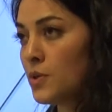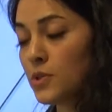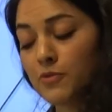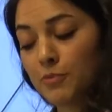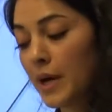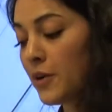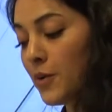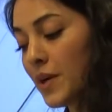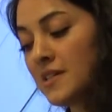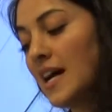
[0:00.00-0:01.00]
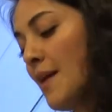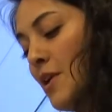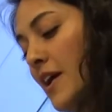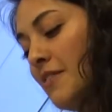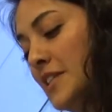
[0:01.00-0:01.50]
So for better or worse, I'm
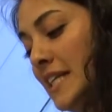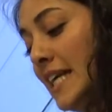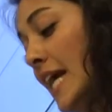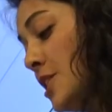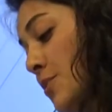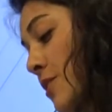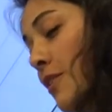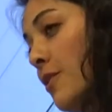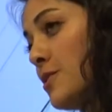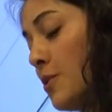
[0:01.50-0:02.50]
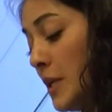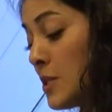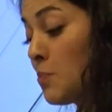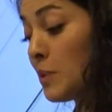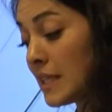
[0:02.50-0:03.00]
not often engaging with folks who
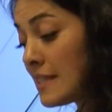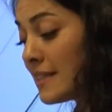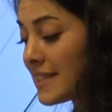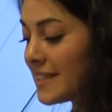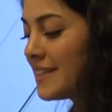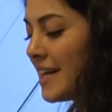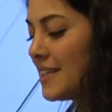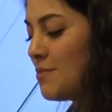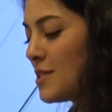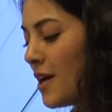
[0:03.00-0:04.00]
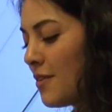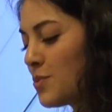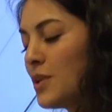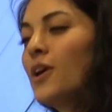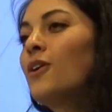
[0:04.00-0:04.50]
explicitly align themselves
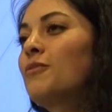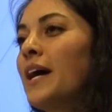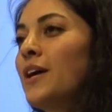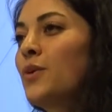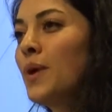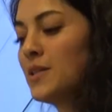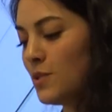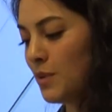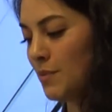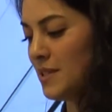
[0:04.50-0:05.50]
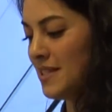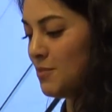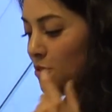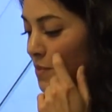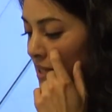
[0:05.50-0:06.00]
with alt-right or white supremacy
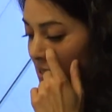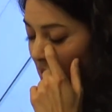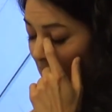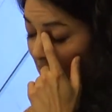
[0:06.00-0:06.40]
movements.